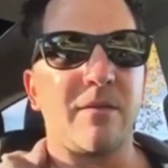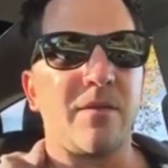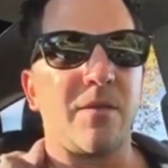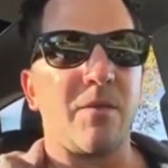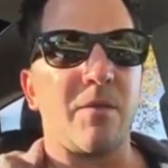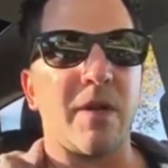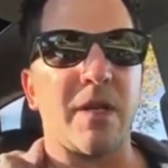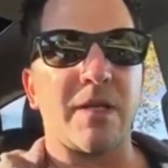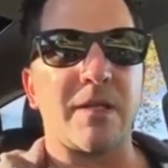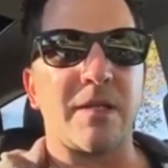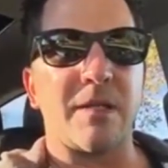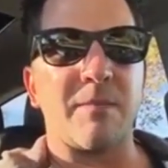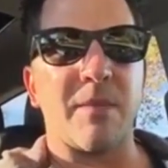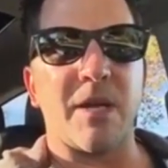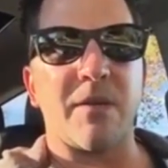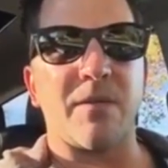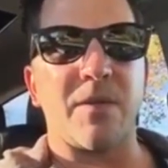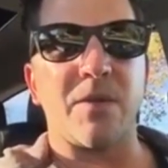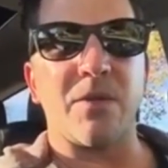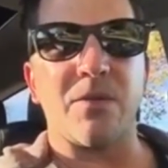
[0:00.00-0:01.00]
If you want to see
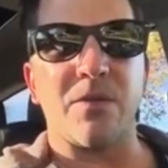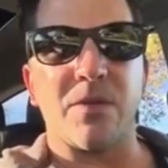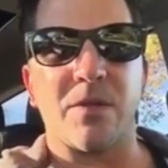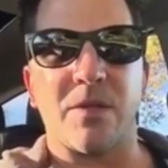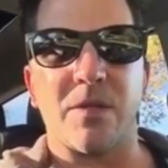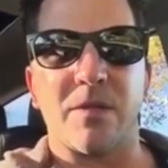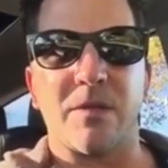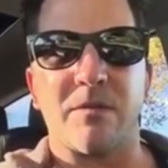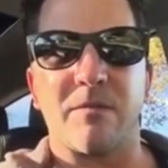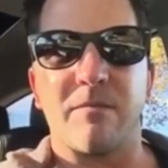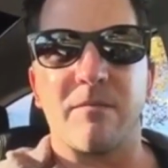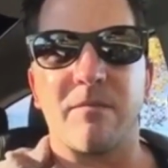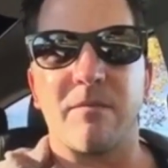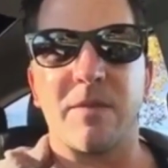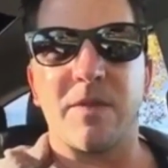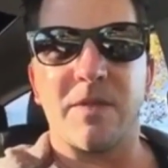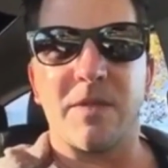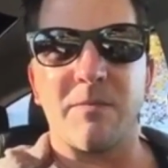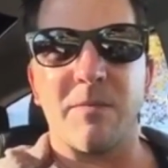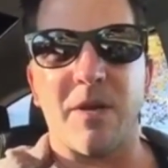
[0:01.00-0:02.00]
my views, you
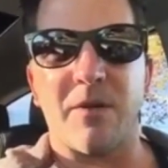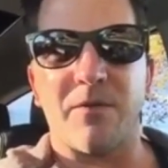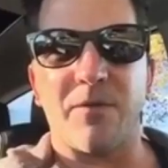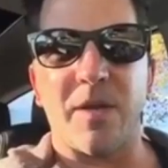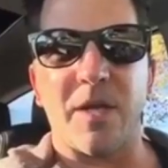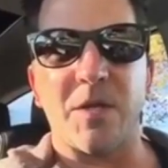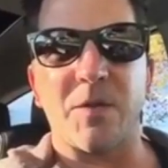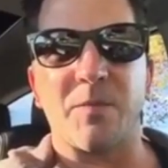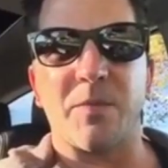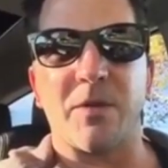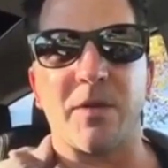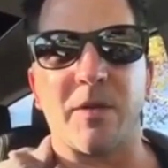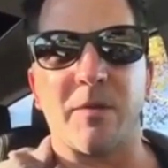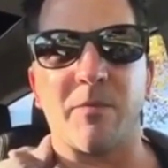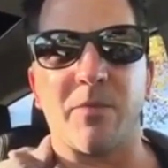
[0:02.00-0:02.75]
can see my Facebook.